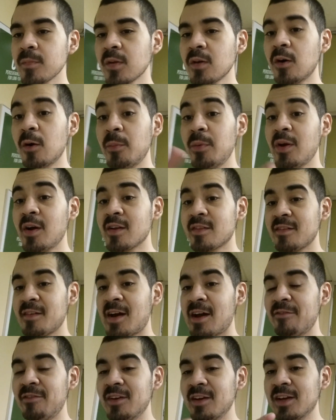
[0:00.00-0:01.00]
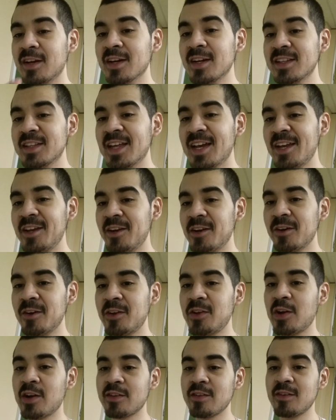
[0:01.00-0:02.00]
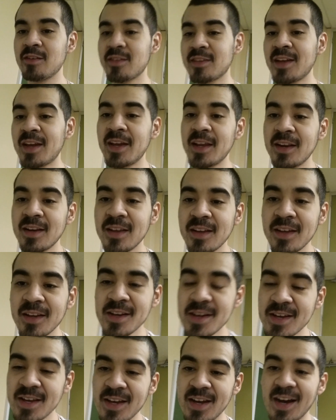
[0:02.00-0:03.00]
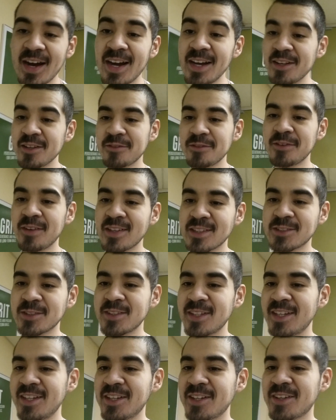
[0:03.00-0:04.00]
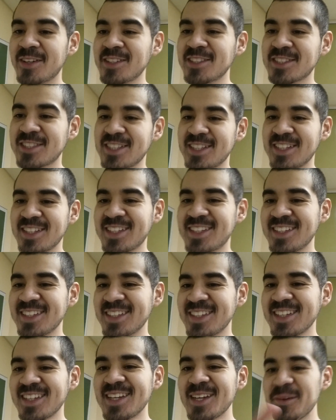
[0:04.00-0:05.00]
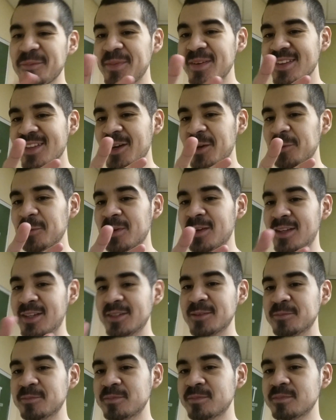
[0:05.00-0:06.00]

Hope you guys are having a good day, you know, and you guys are staying high as fuck today, you know, and shit. Peace out, everybody.